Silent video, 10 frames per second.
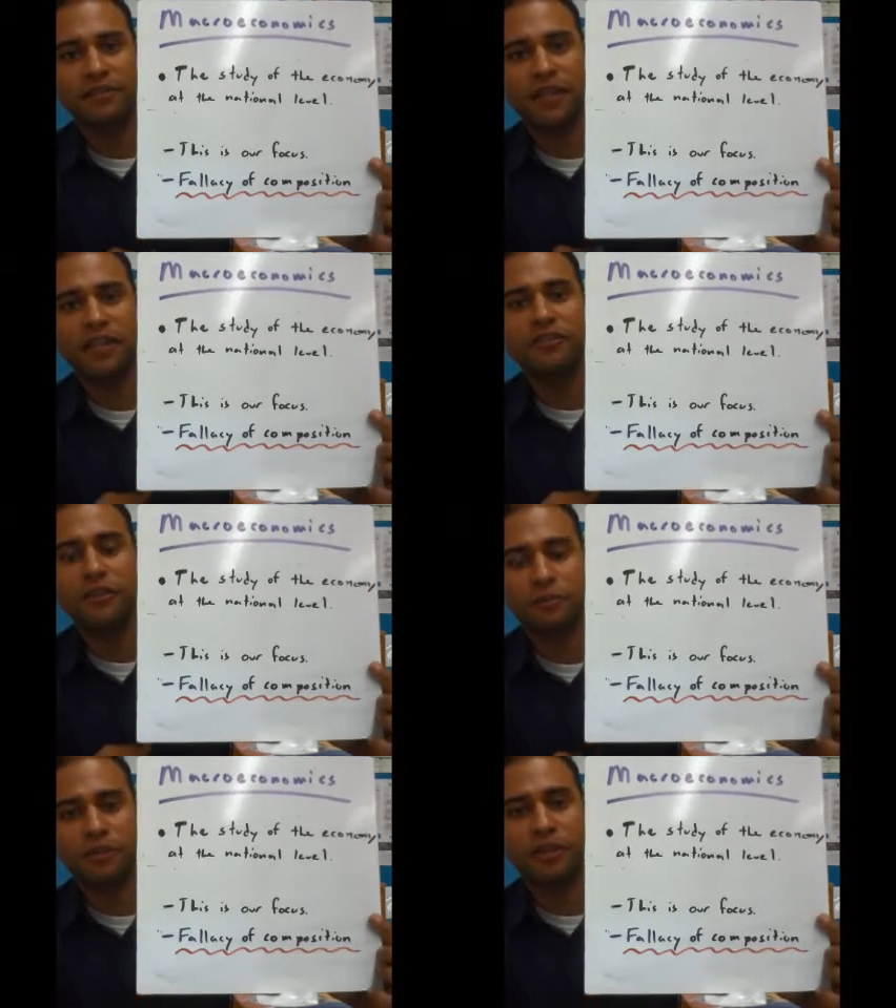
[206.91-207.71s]
in
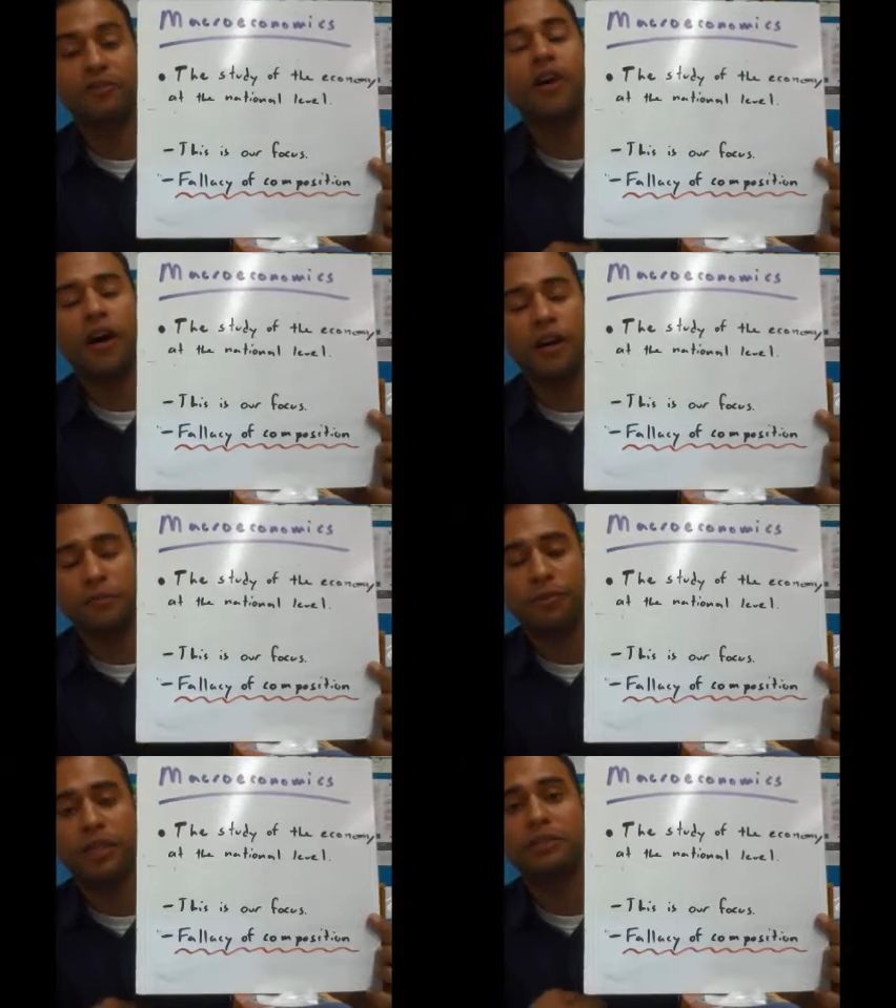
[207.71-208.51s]
terms of
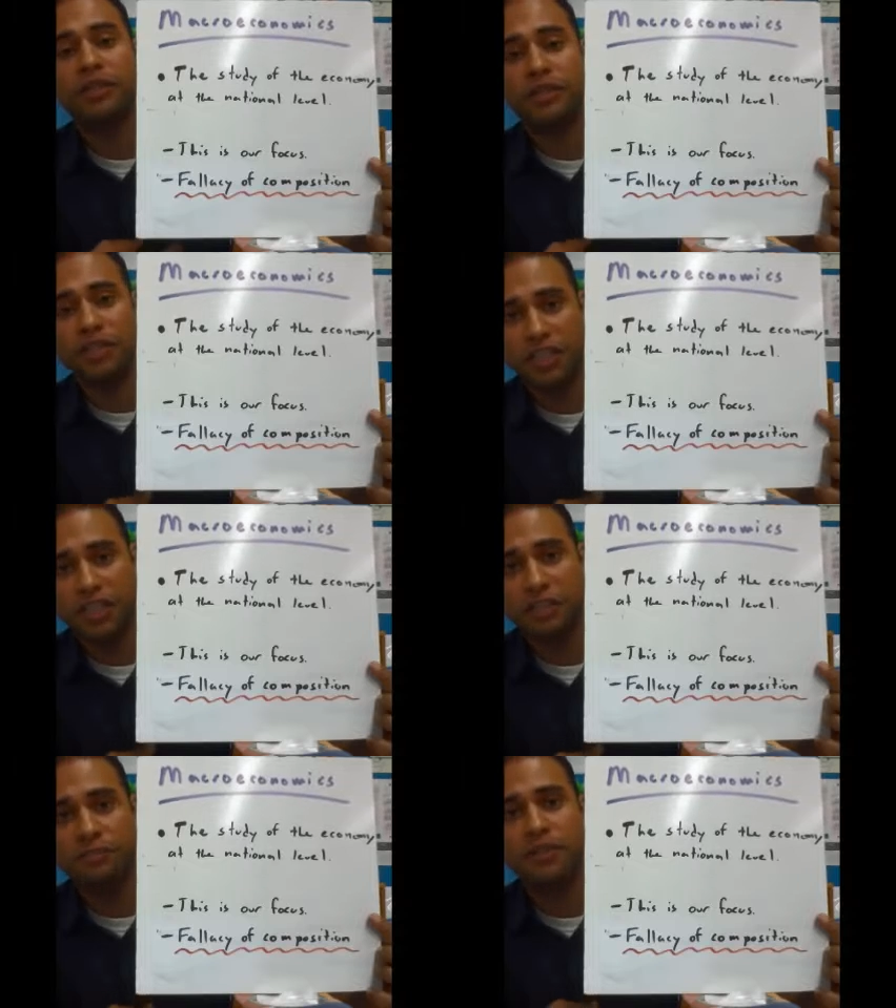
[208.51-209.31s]
unemployment,
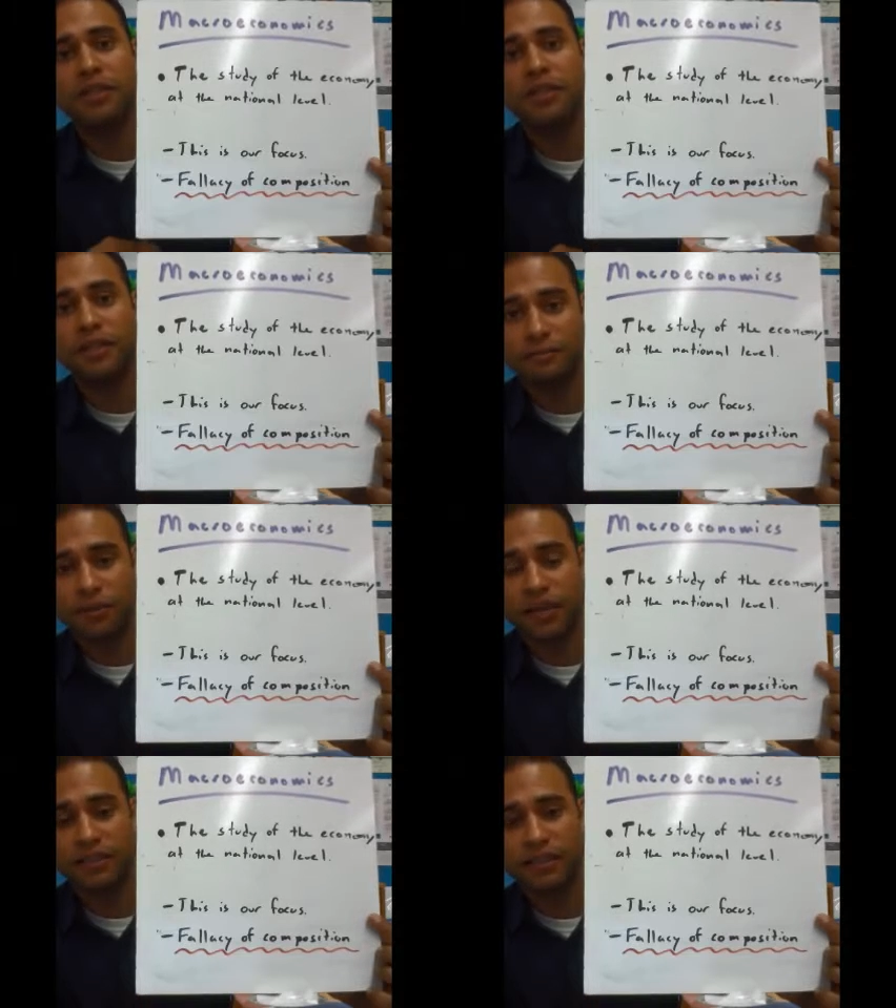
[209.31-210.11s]
GDP, and
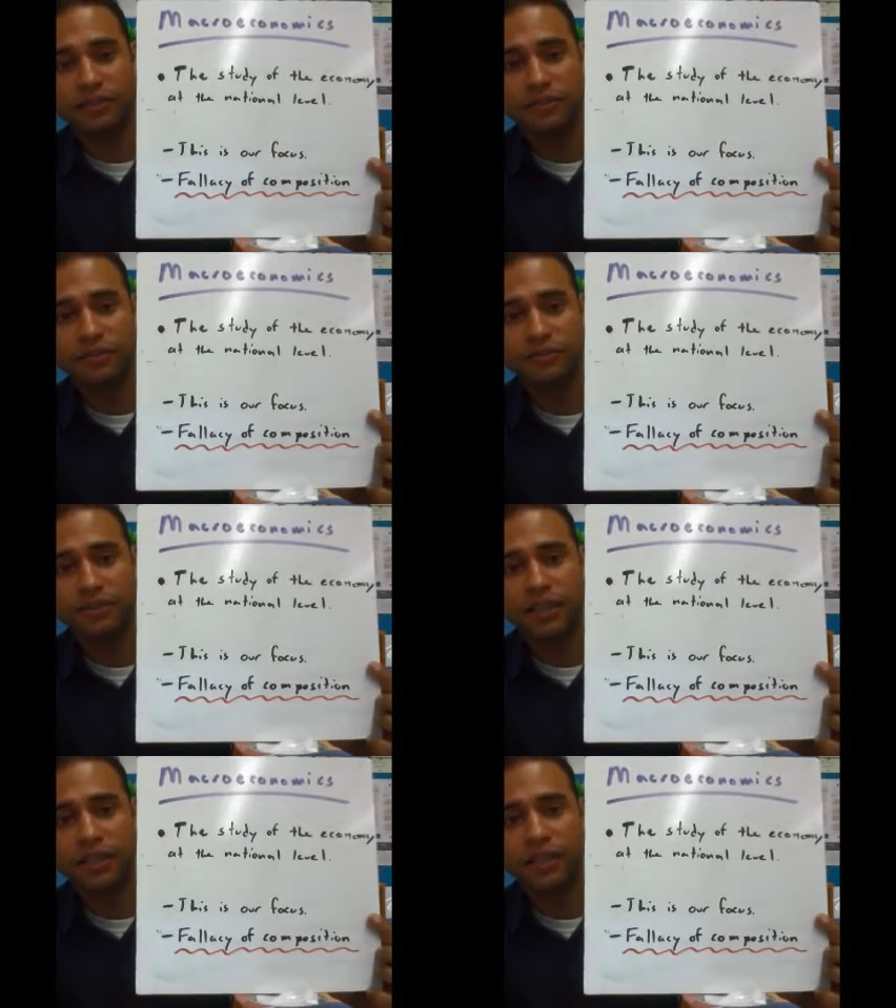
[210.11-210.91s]
price level.
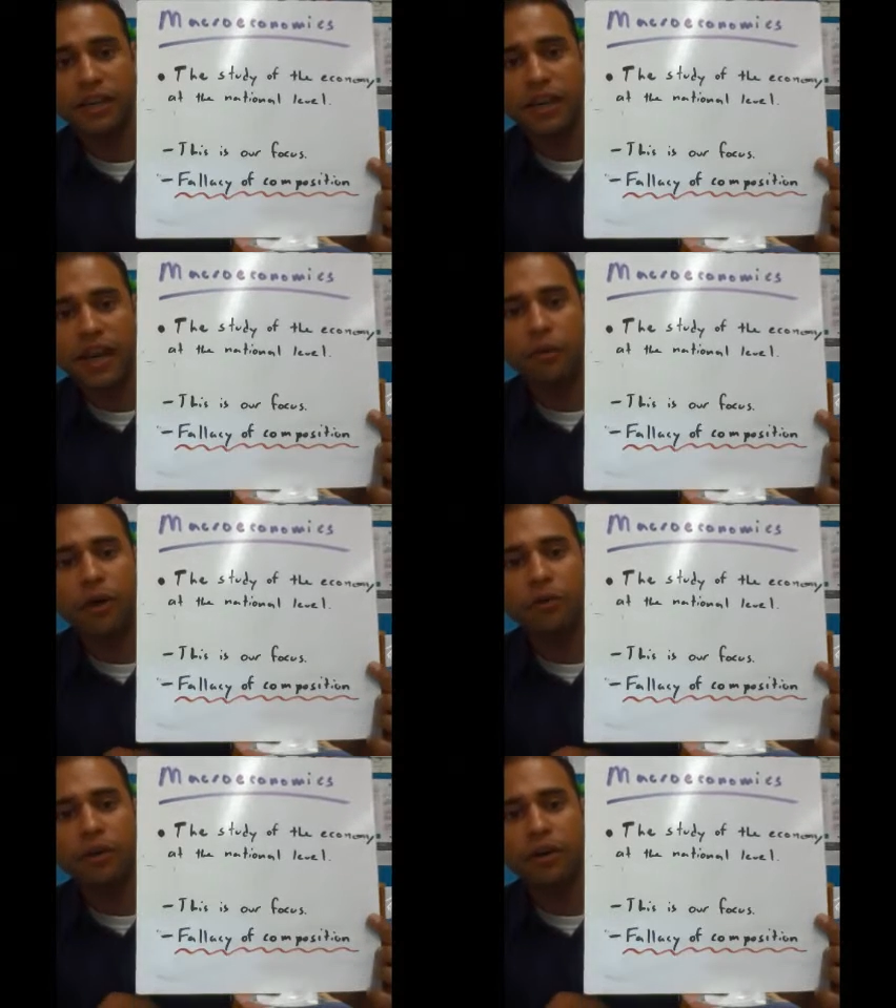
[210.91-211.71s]
Okay? And
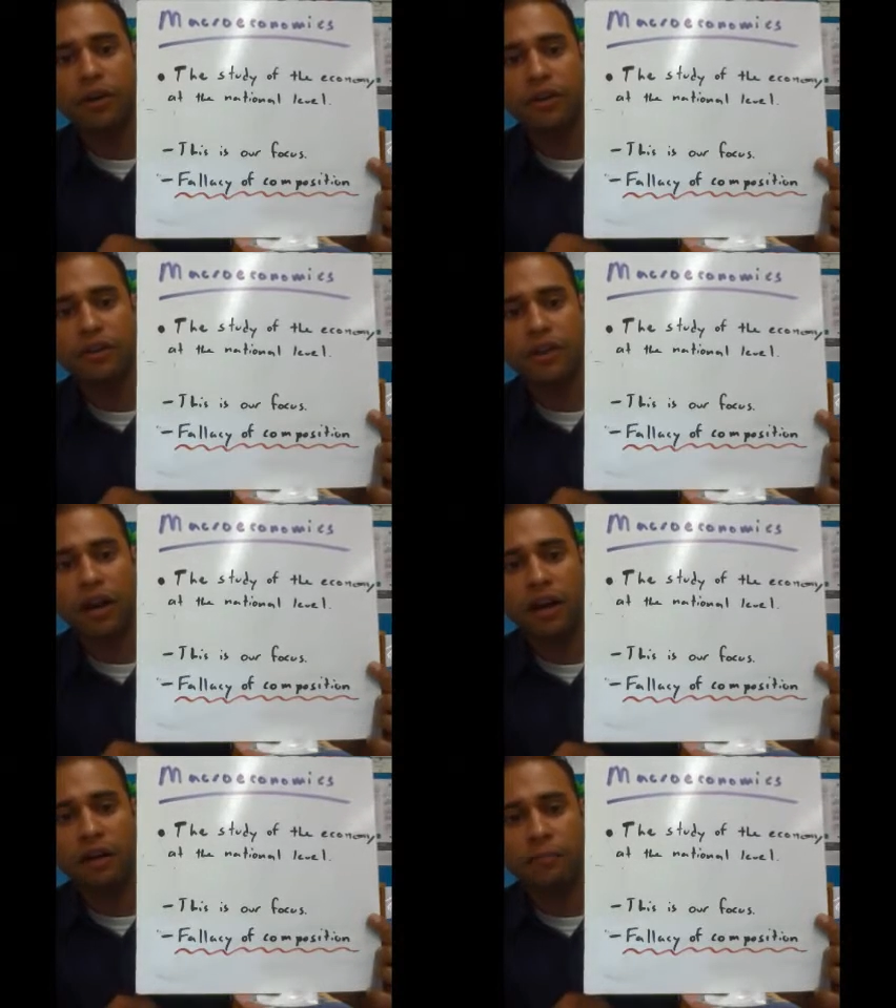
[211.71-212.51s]
what we want
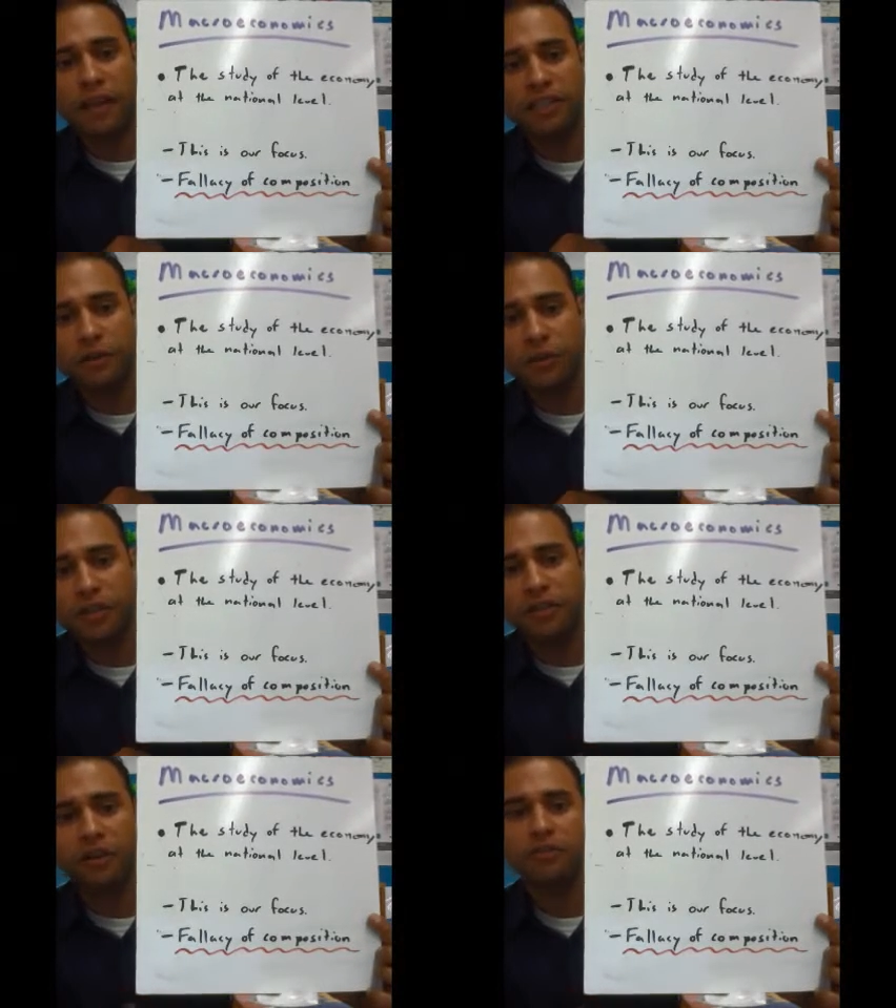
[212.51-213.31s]
to make sure we
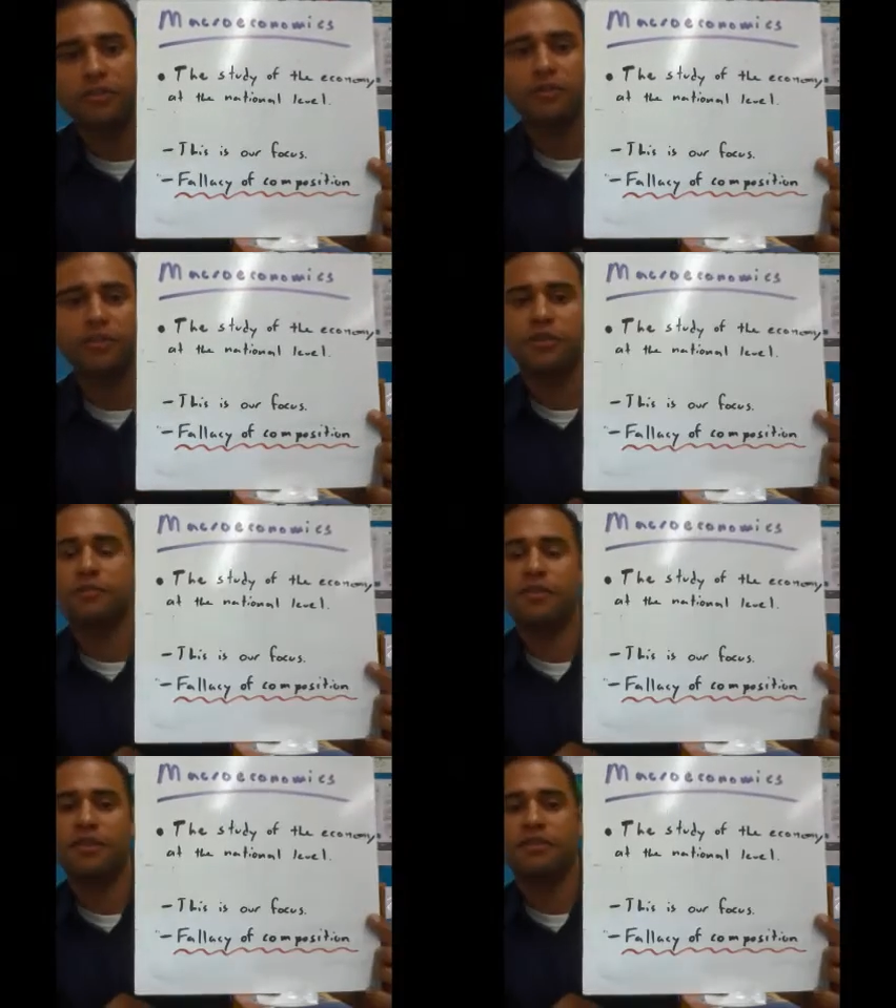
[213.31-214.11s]
don't do is
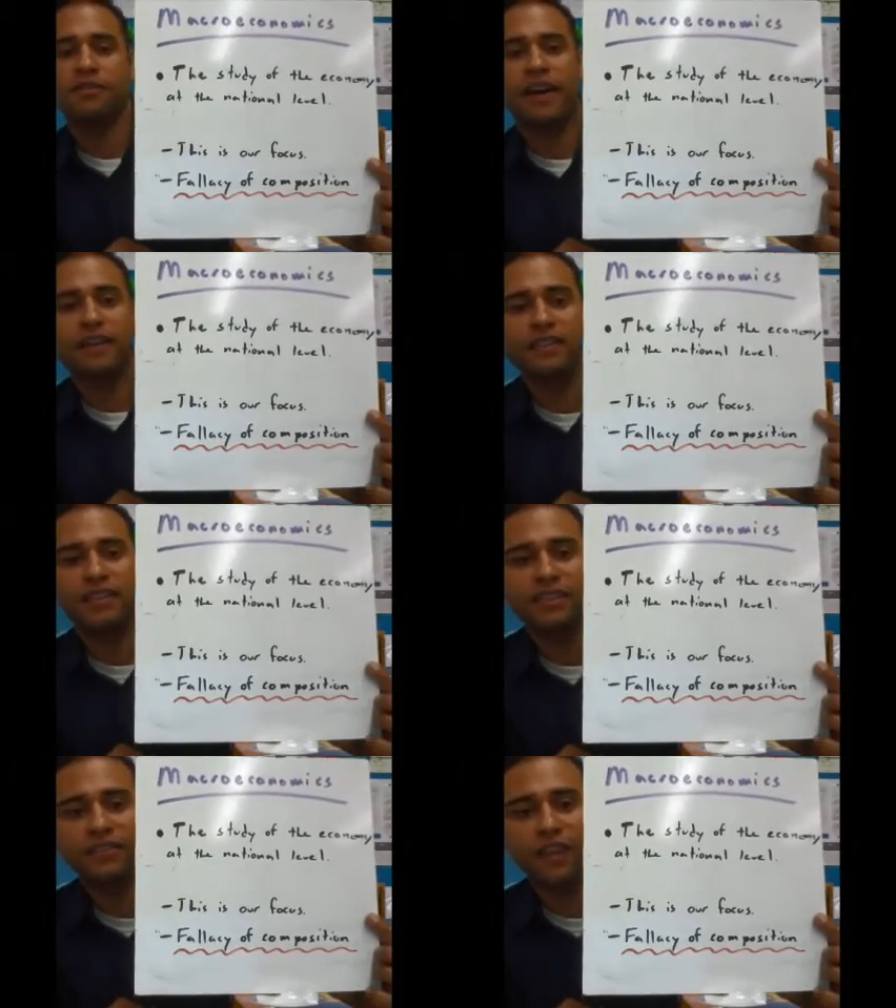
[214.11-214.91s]
commit the
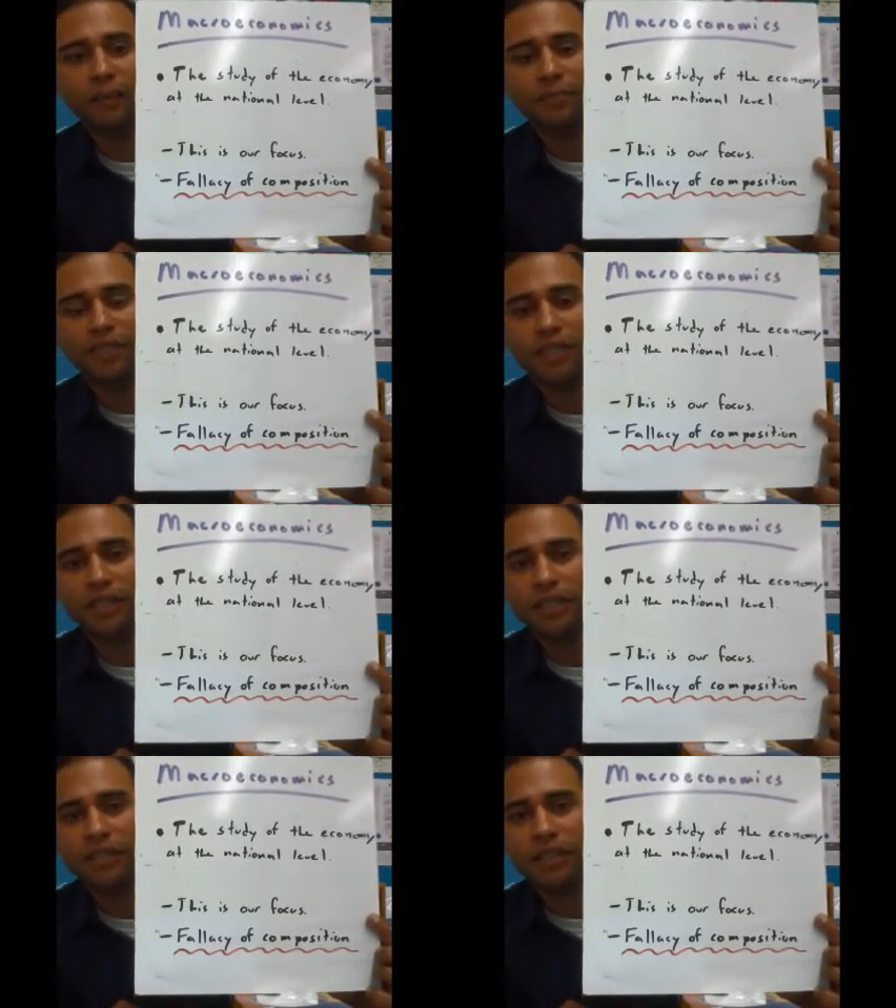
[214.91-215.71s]
fallacy of
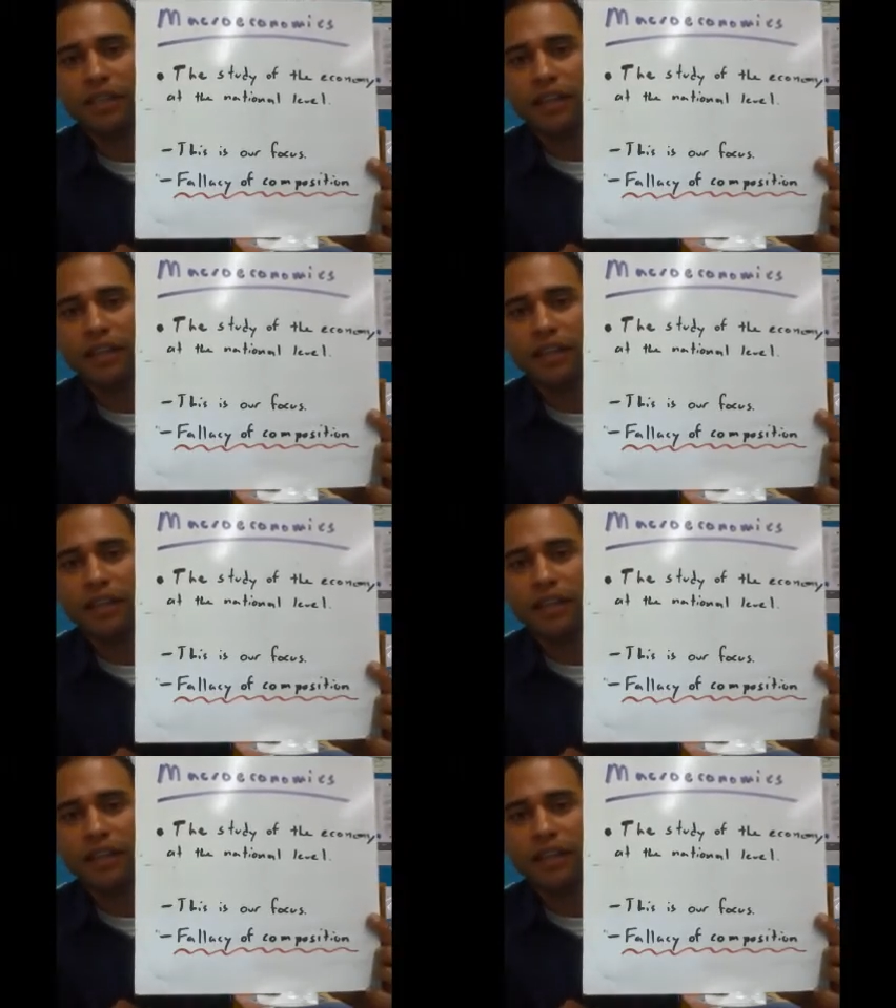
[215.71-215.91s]
composition.